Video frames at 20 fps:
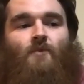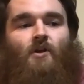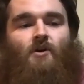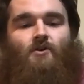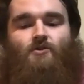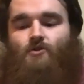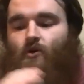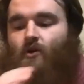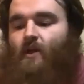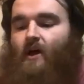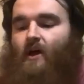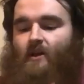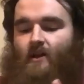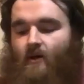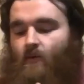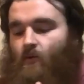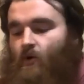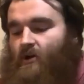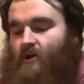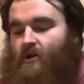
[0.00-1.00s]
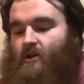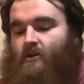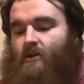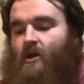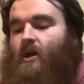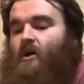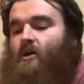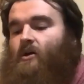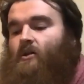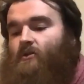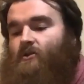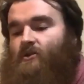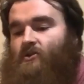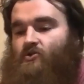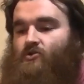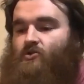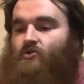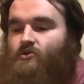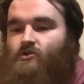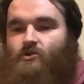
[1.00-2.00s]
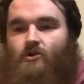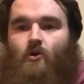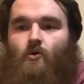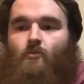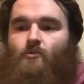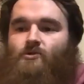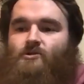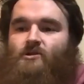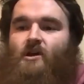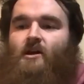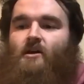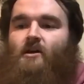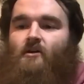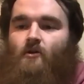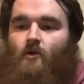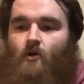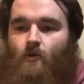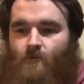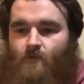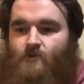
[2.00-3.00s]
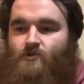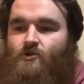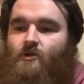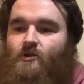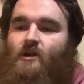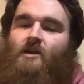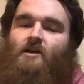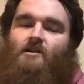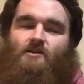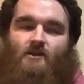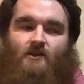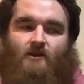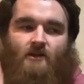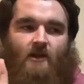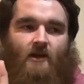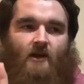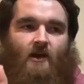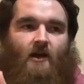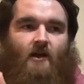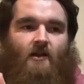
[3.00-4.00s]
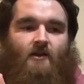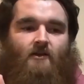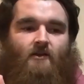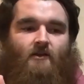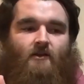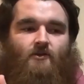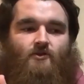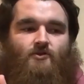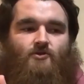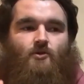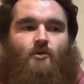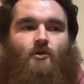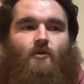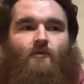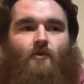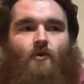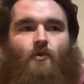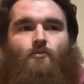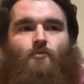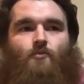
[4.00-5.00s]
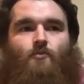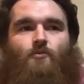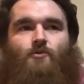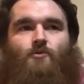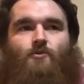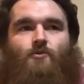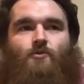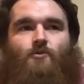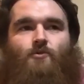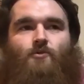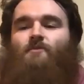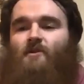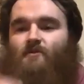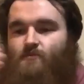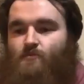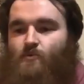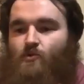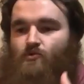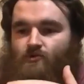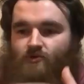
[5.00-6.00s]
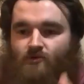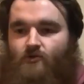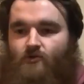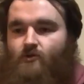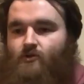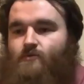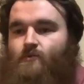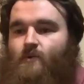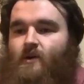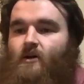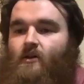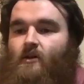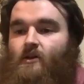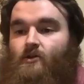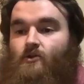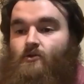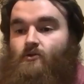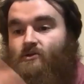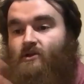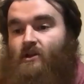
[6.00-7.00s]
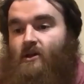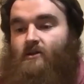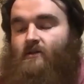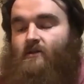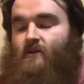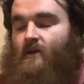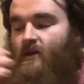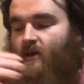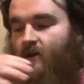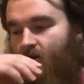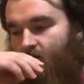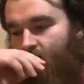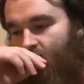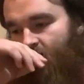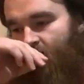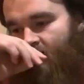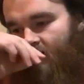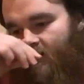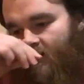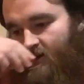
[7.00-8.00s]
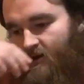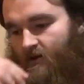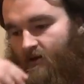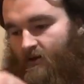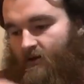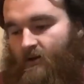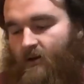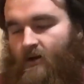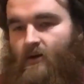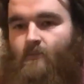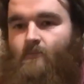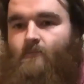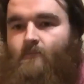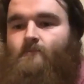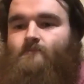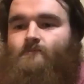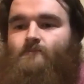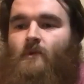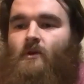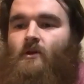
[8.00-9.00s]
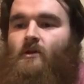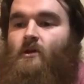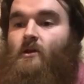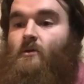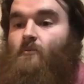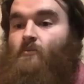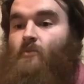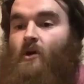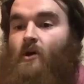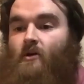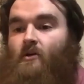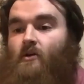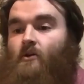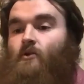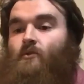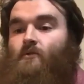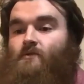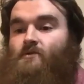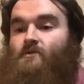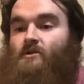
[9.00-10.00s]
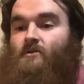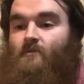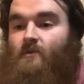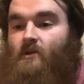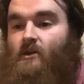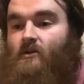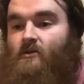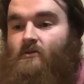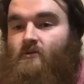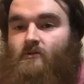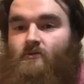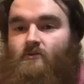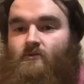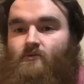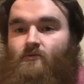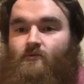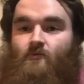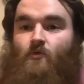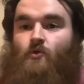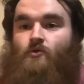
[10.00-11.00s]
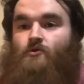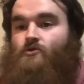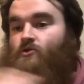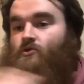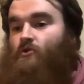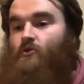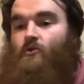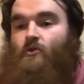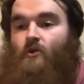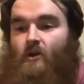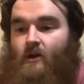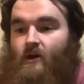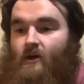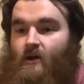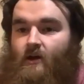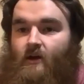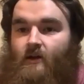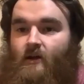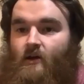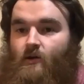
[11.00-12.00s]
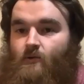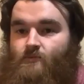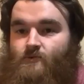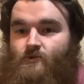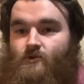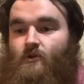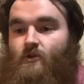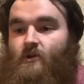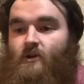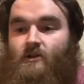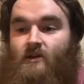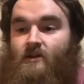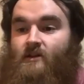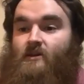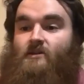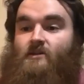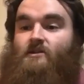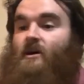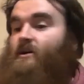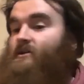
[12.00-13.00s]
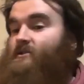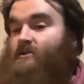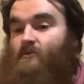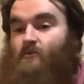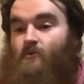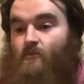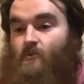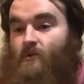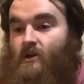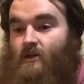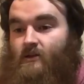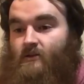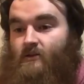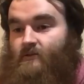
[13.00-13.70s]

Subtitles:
sort of that networking leads you to almost get opportunities, and sort of almost it can sometimes bolster you as well. Like you said, Graham Parker, Hoof GP, phoned you and helped you. He did the exact same with me